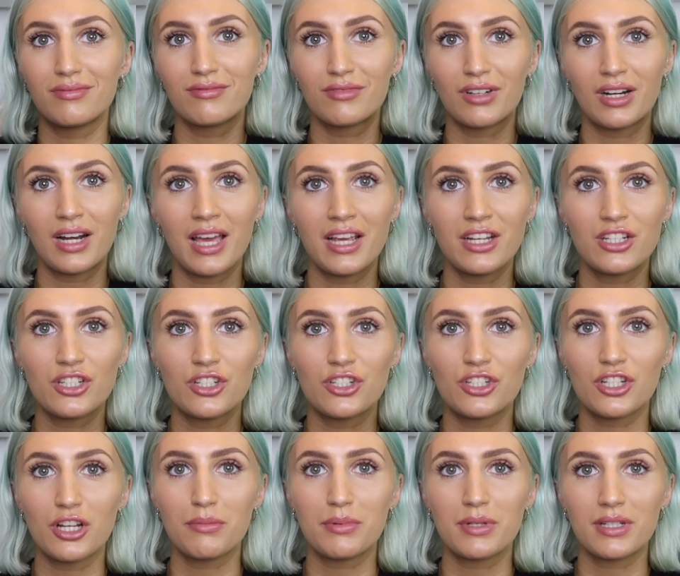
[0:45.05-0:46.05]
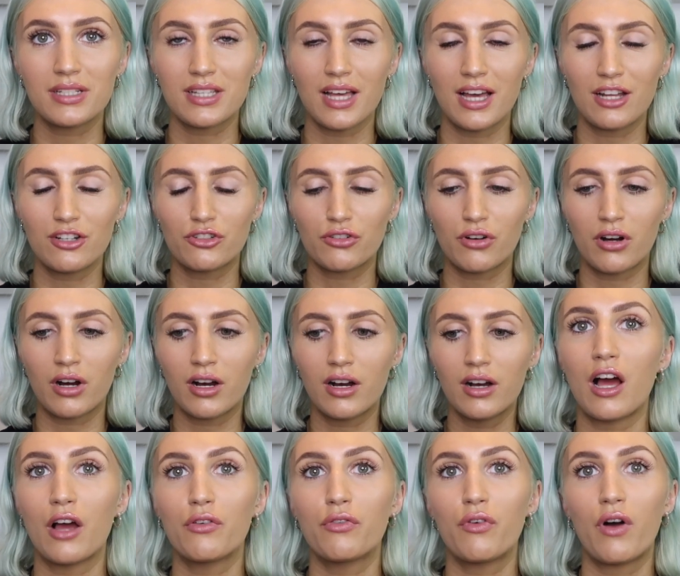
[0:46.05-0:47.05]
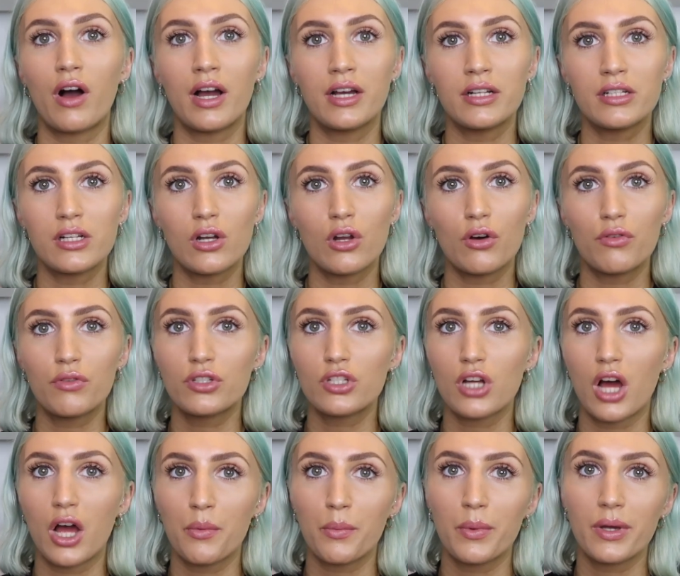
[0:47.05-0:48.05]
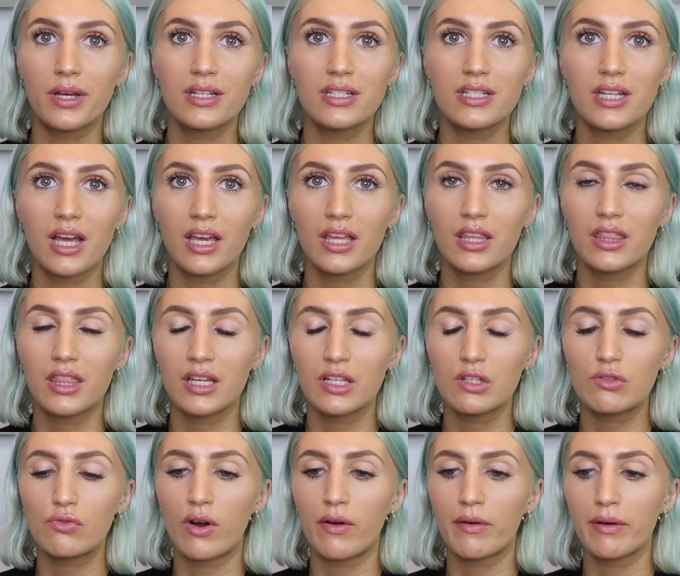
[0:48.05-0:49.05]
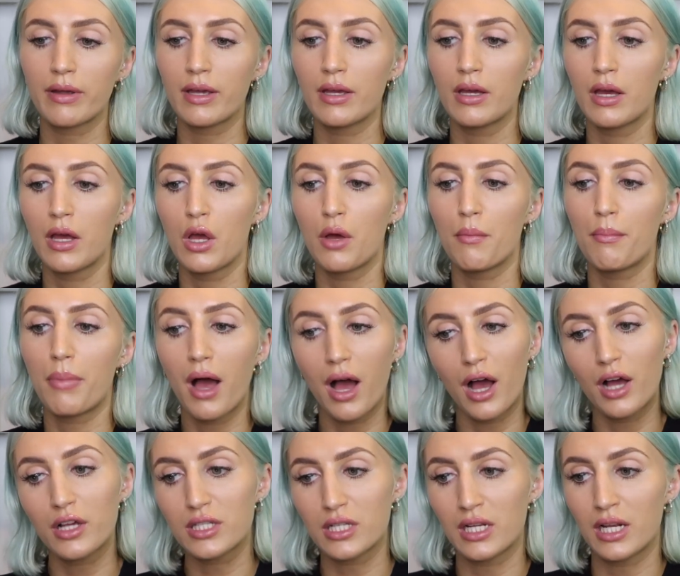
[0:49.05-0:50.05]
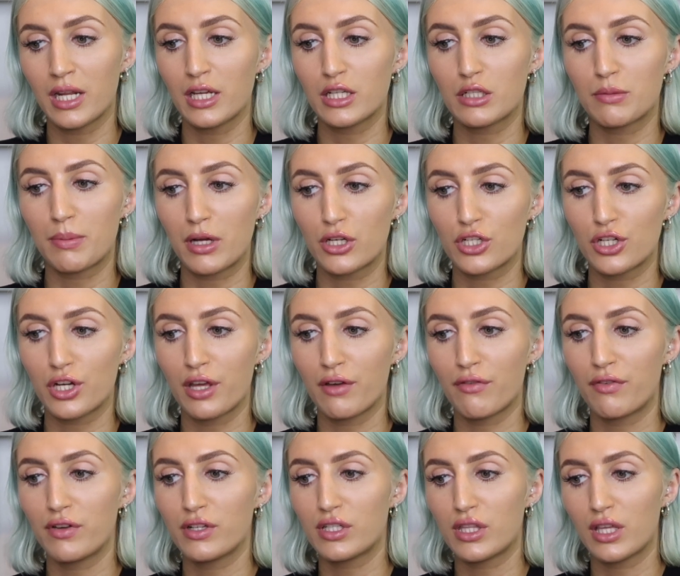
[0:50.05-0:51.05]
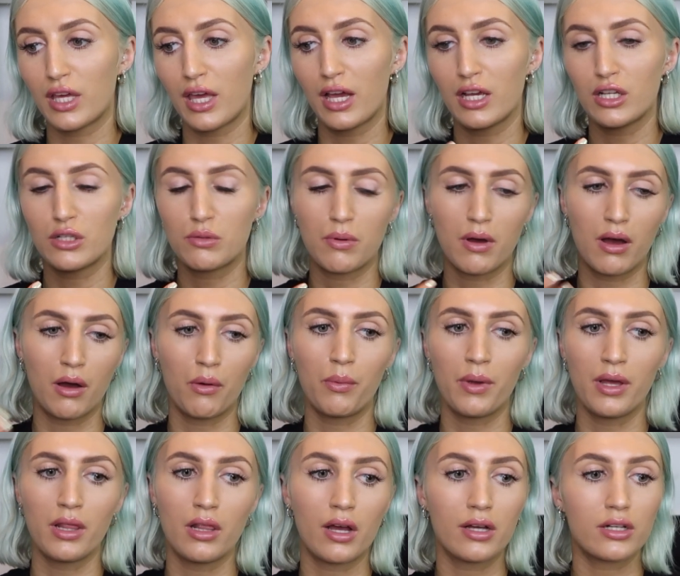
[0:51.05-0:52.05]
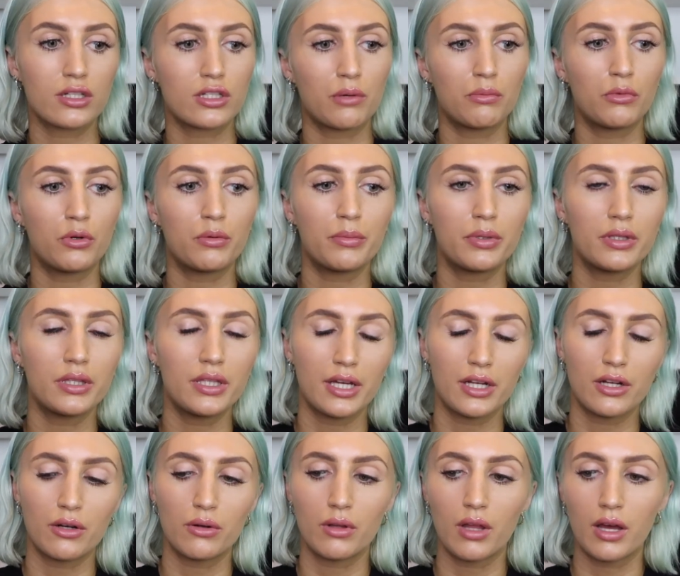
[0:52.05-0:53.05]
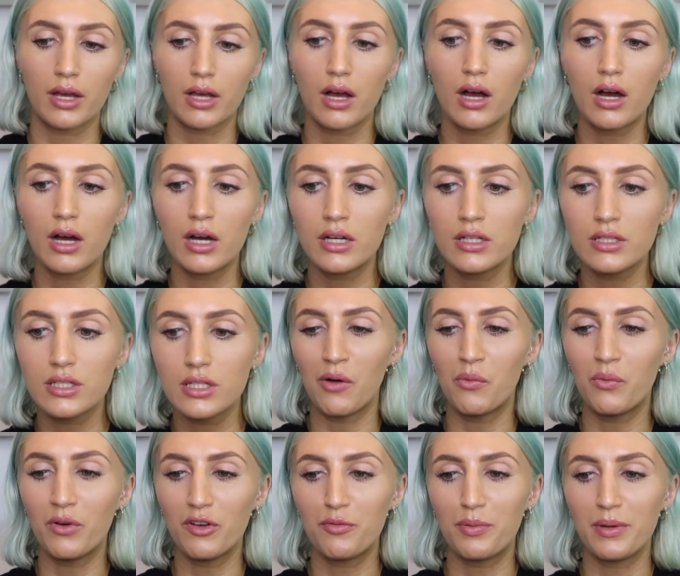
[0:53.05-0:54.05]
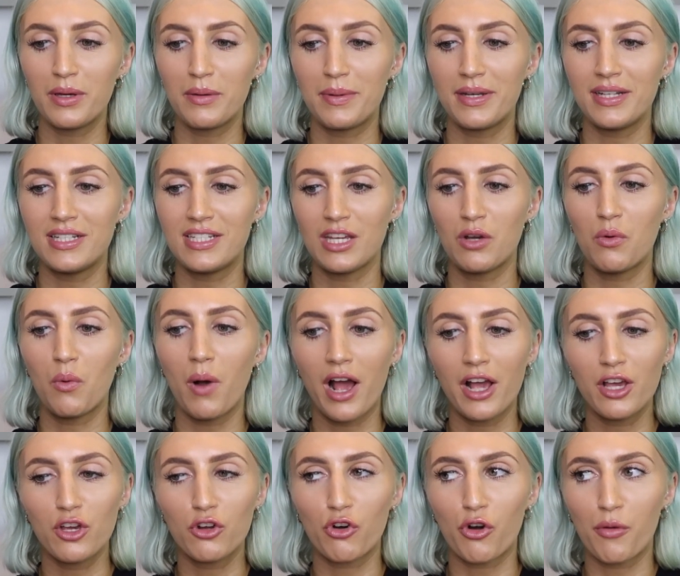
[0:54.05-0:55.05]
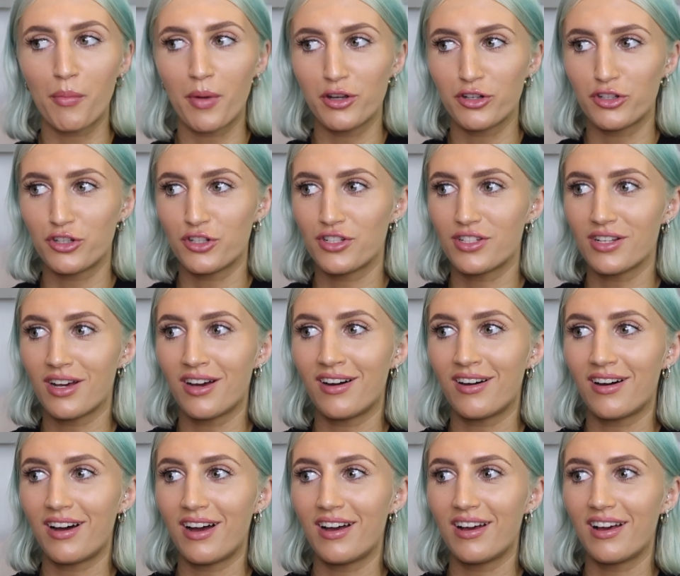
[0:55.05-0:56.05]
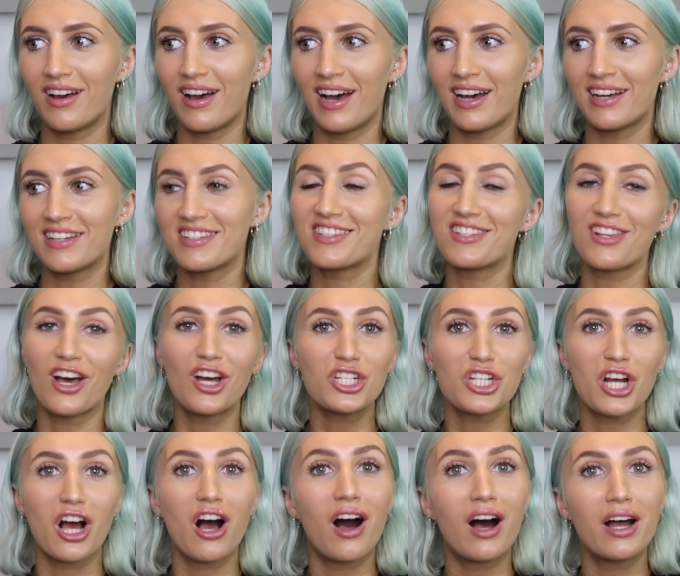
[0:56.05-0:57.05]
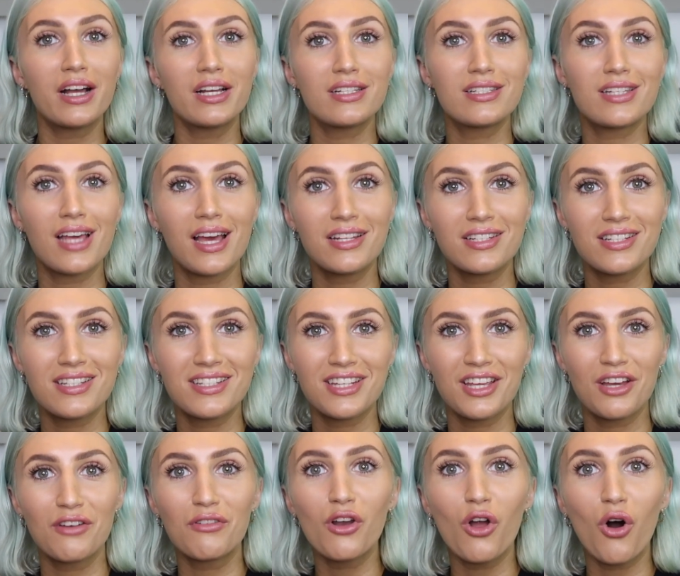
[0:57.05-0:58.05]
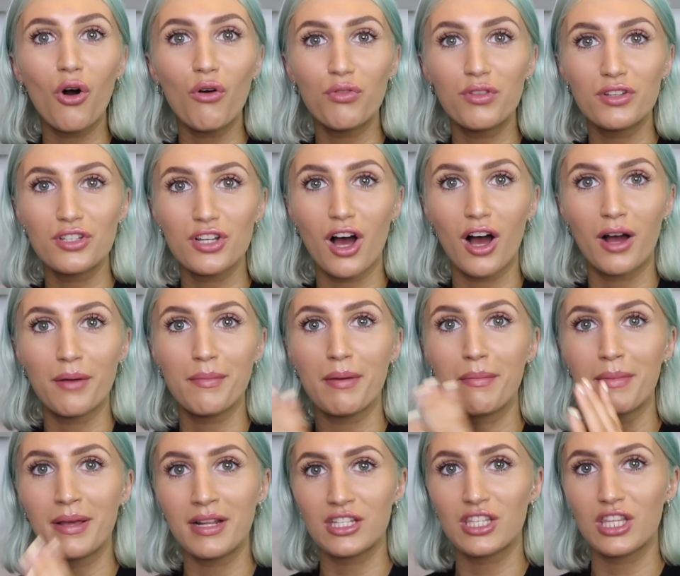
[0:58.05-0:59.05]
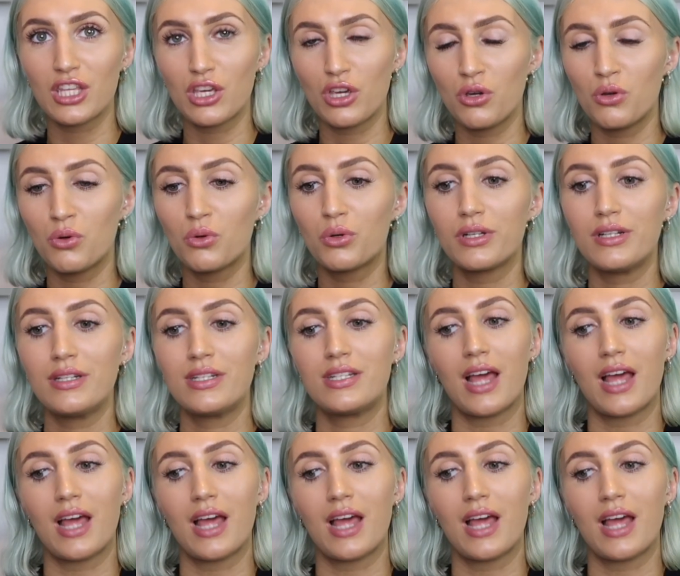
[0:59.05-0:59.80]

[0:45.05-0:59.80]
relationships, etc. I find a lot of the time we can take things very personally, especially if it's the case where we like someone but they don't like us. And with BPD, where your emotions are at such a high intensity a lot of the time, it means that you can